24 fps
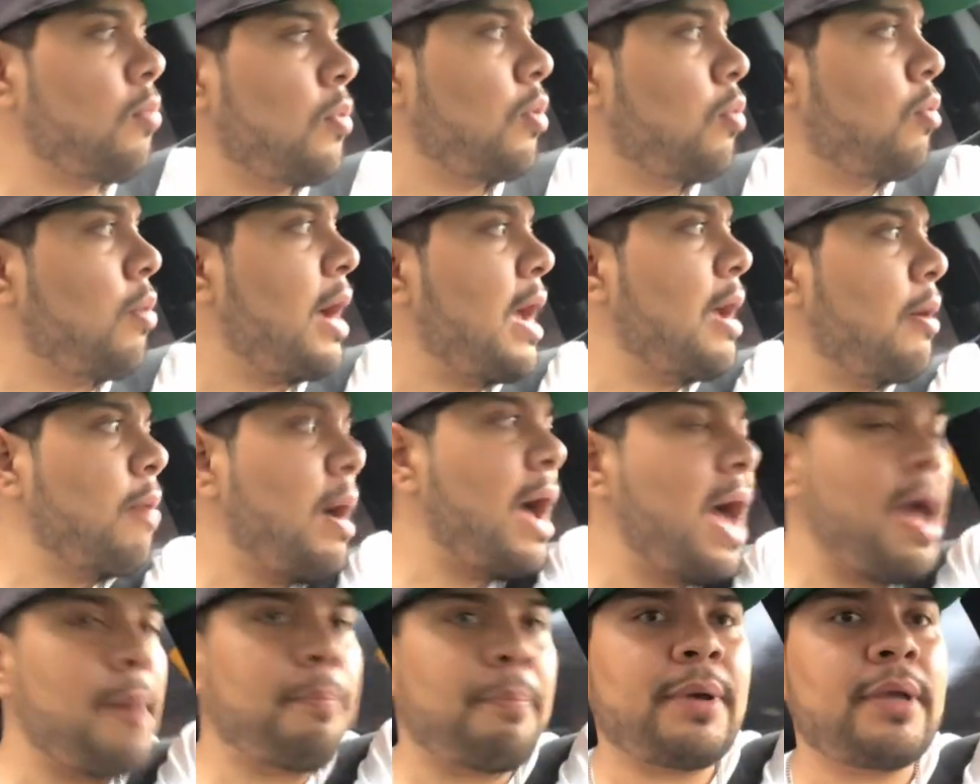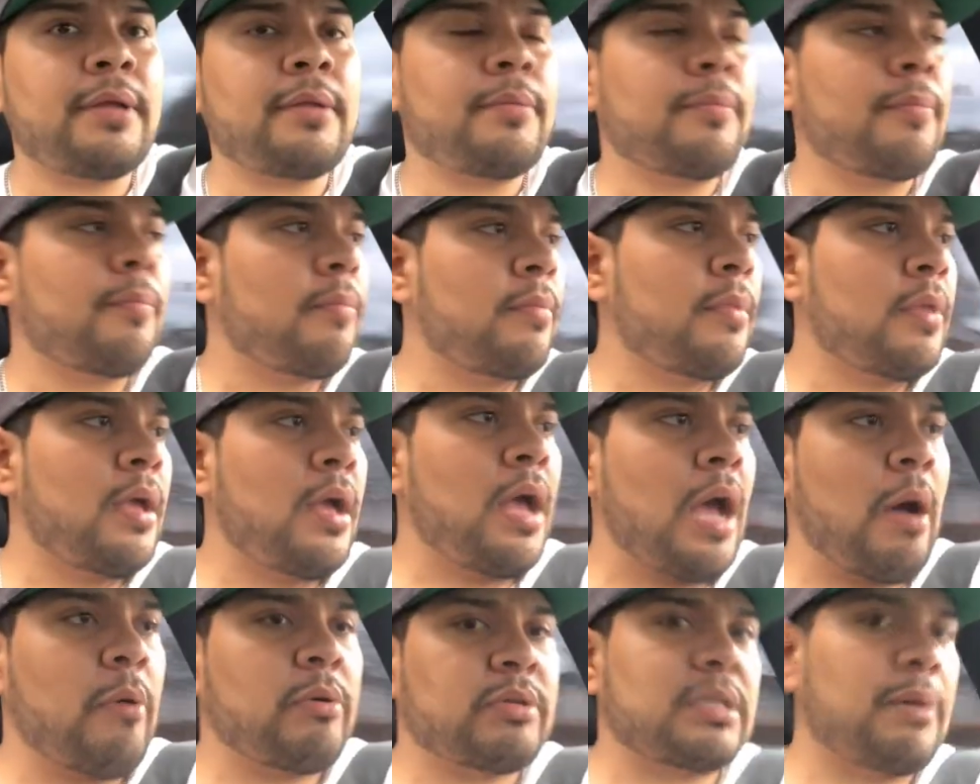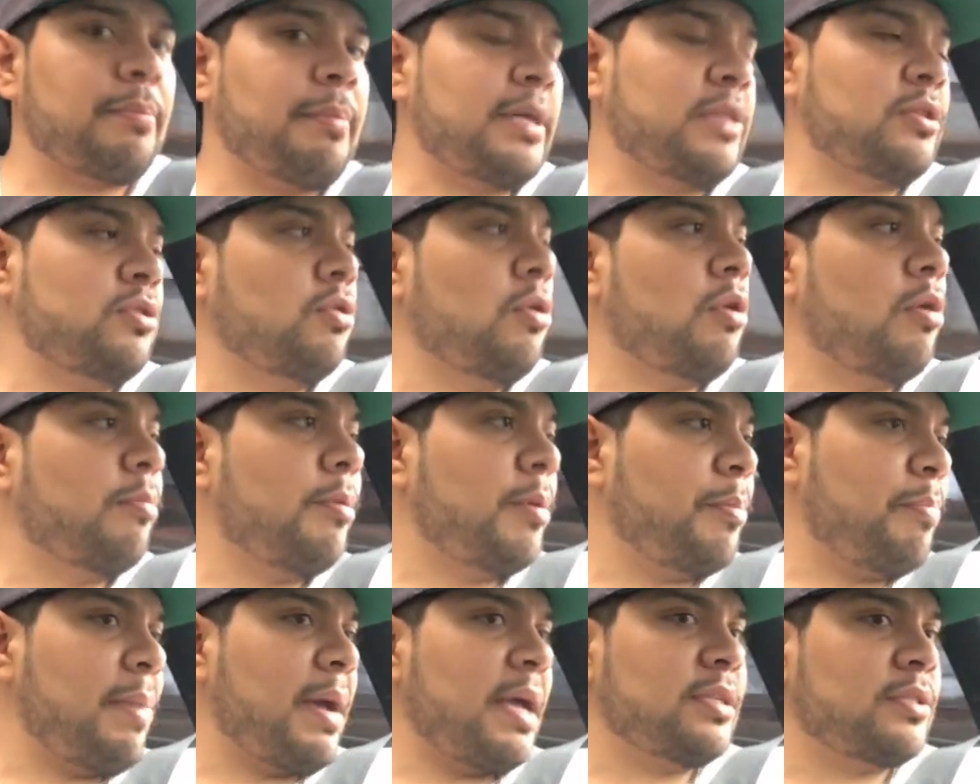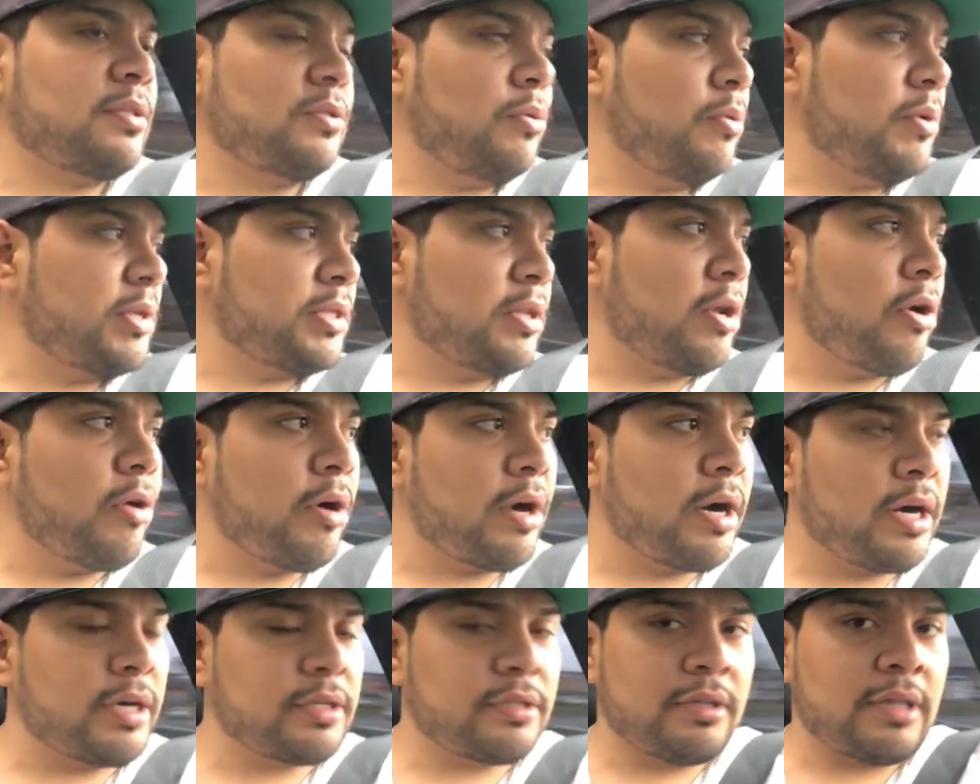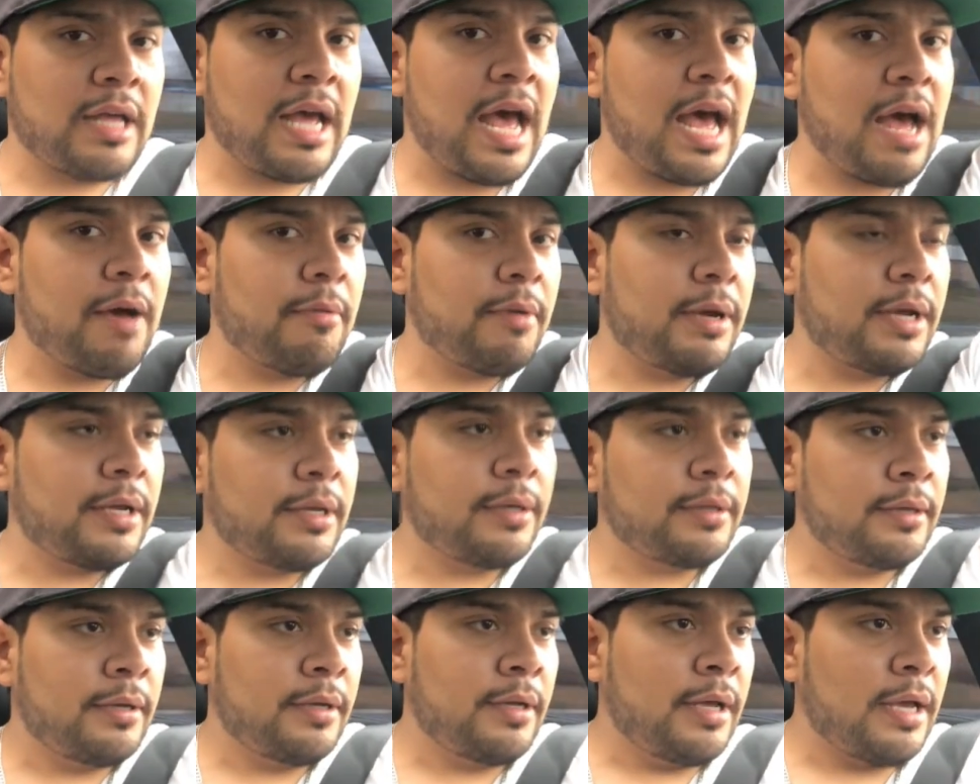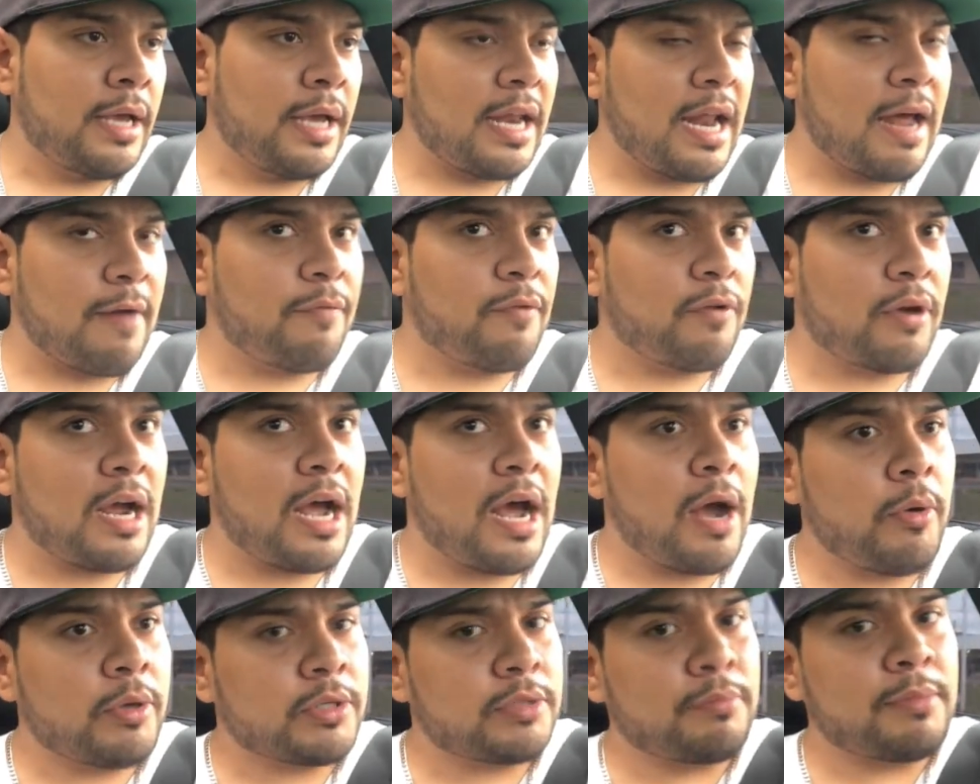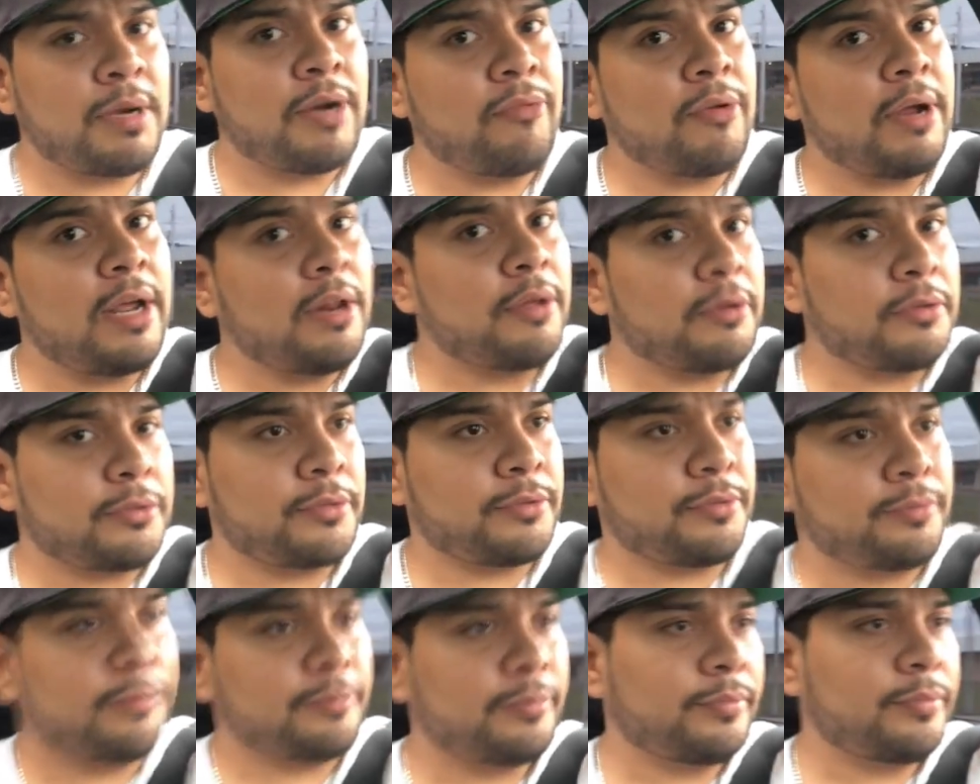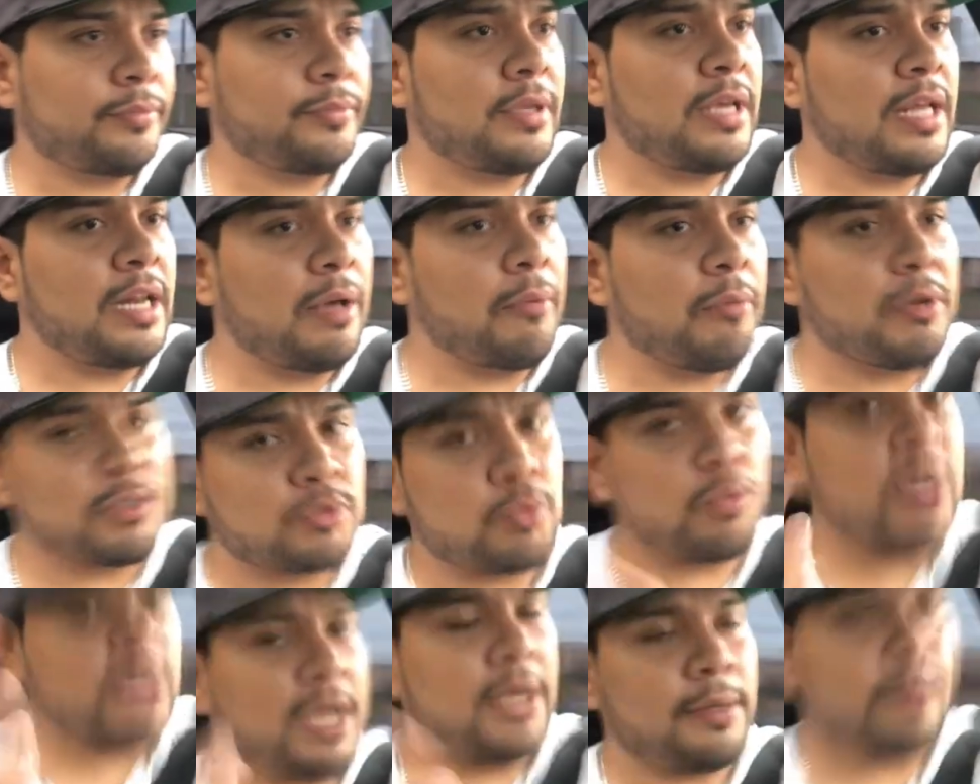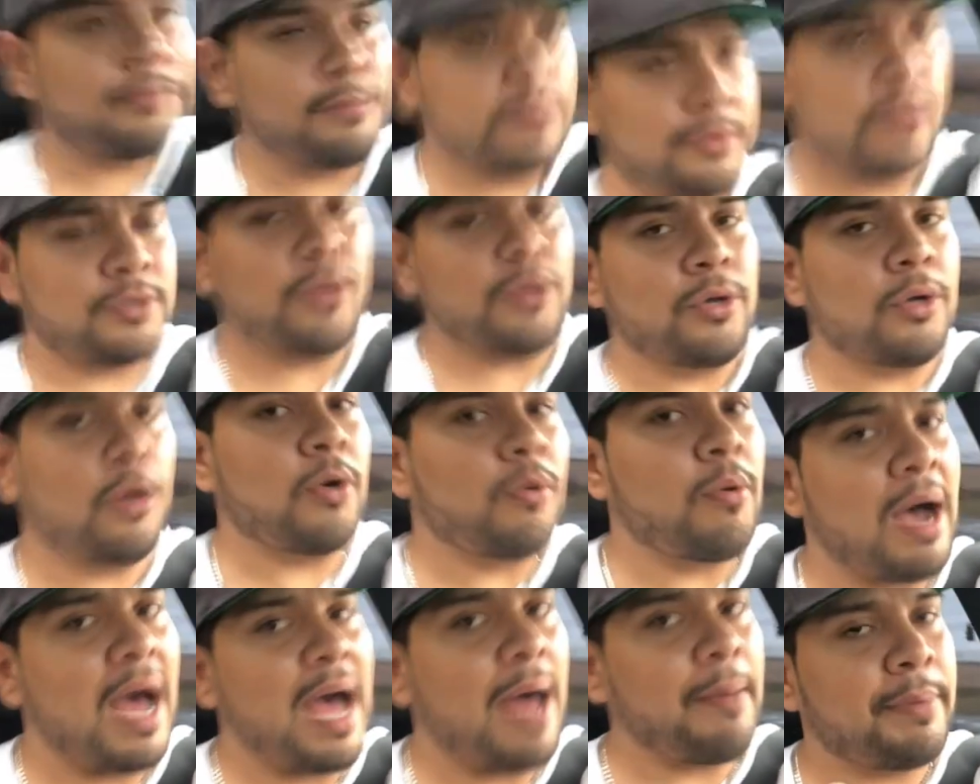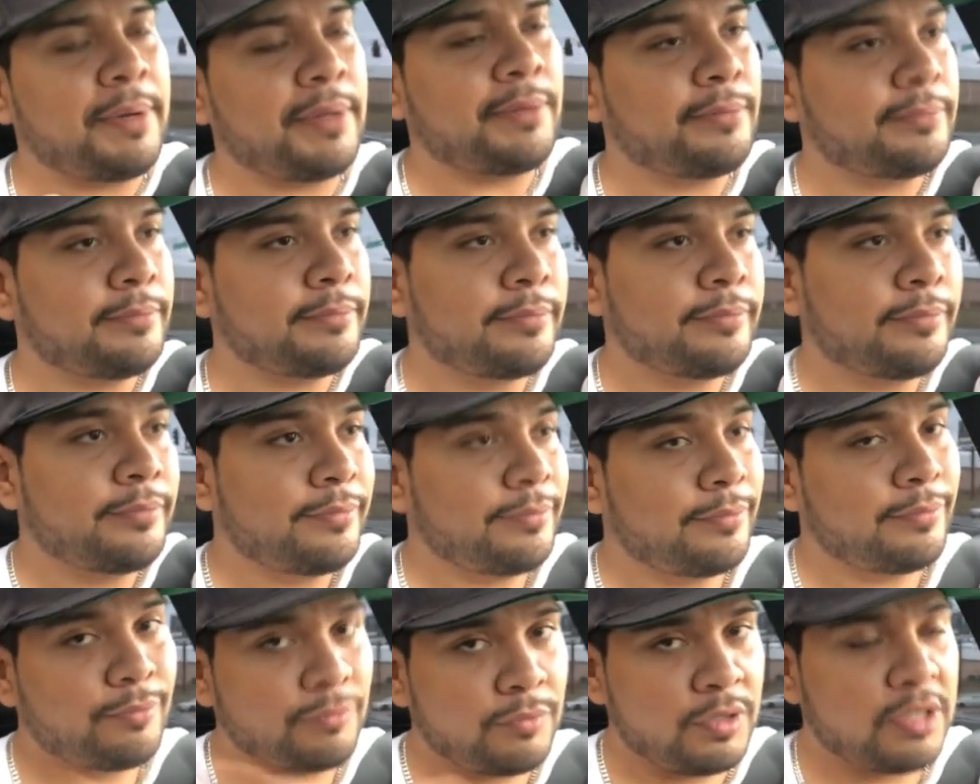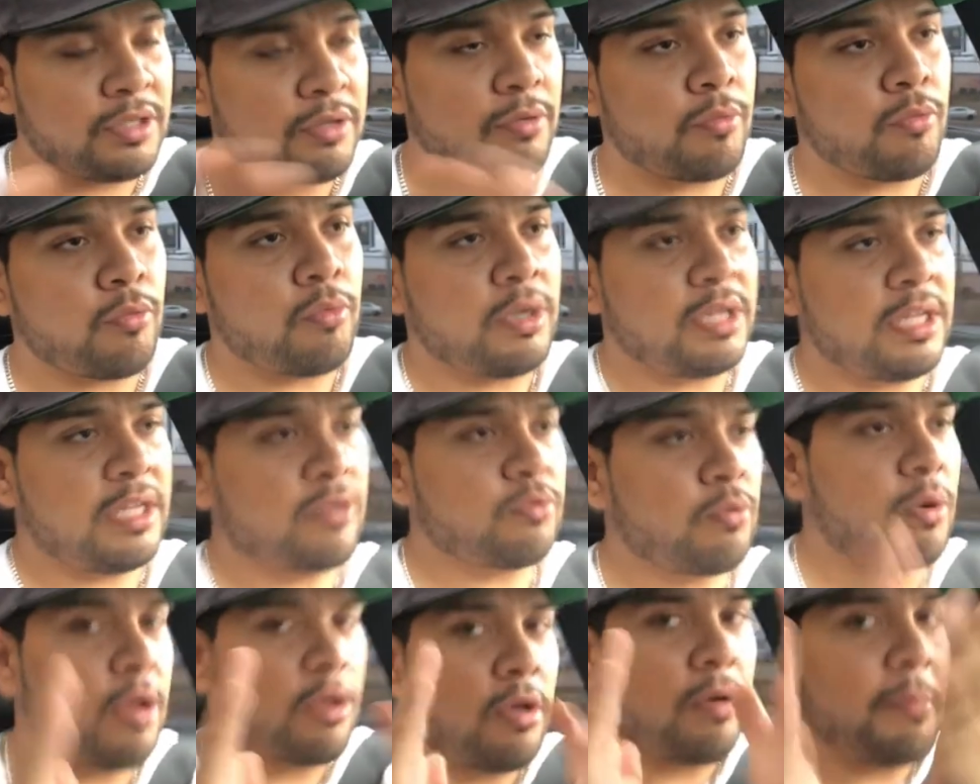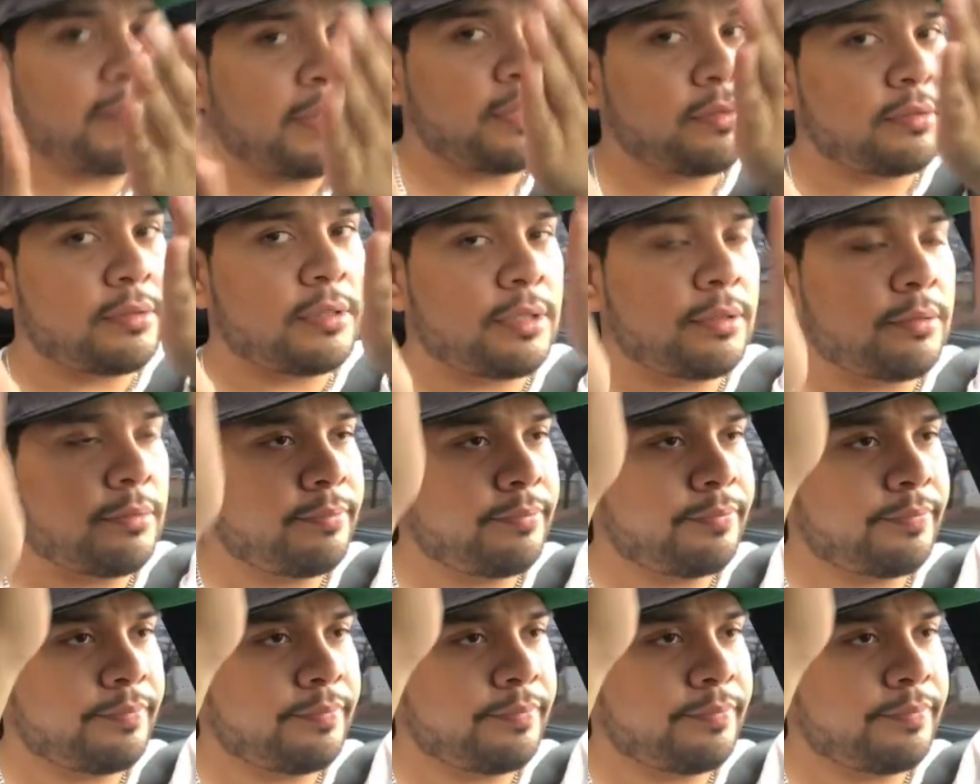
Why? What happened? I was about to overpass two slow cars on the highway and I forgot I was on my radials and it was wet. So you know what happened. This is what you're about to see.